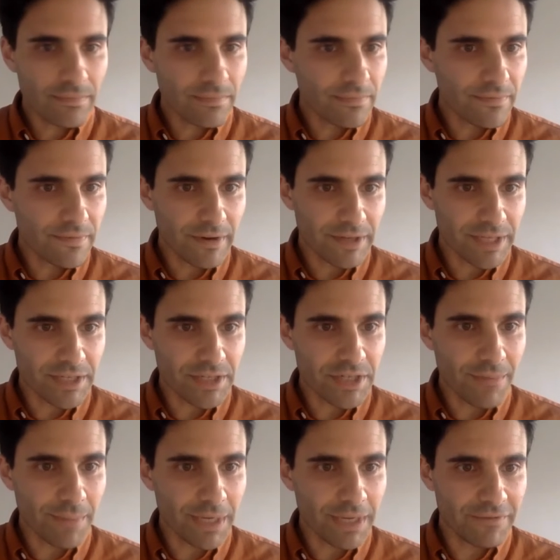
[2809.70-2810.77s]
Verity,
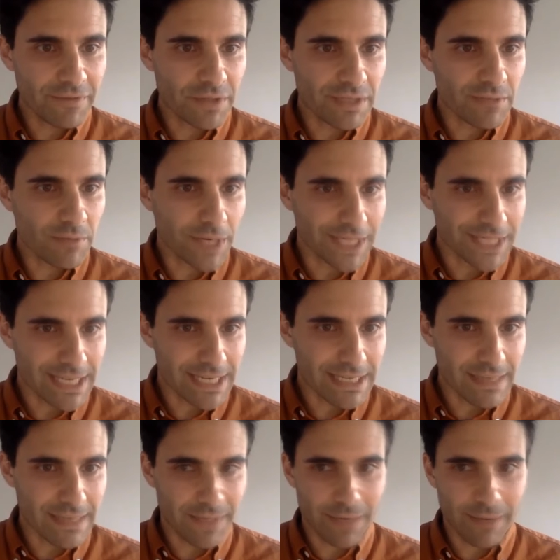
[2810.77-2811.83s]
jump in if you did want to say
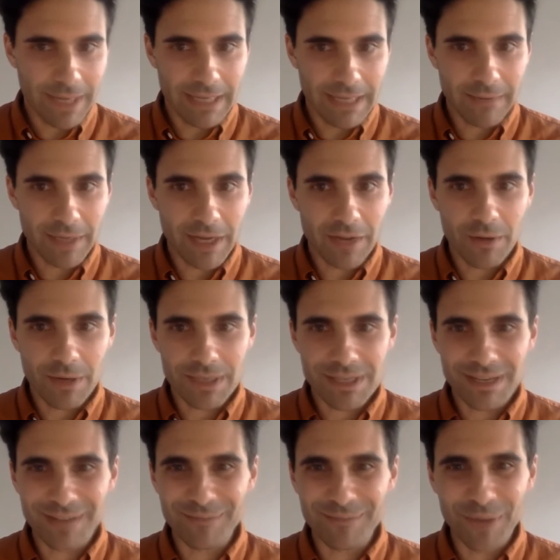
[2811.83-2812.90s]
something about that, but otherwise
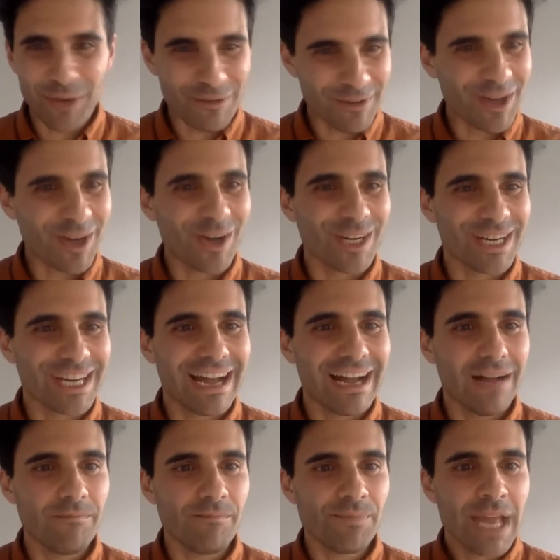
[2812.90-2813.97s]
I'll move
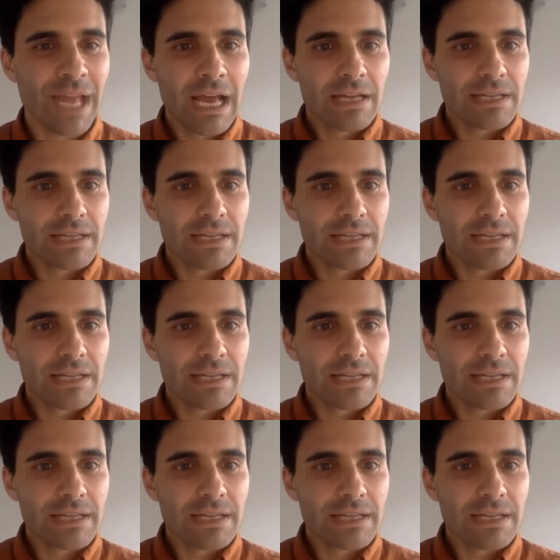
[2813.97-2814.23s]
on.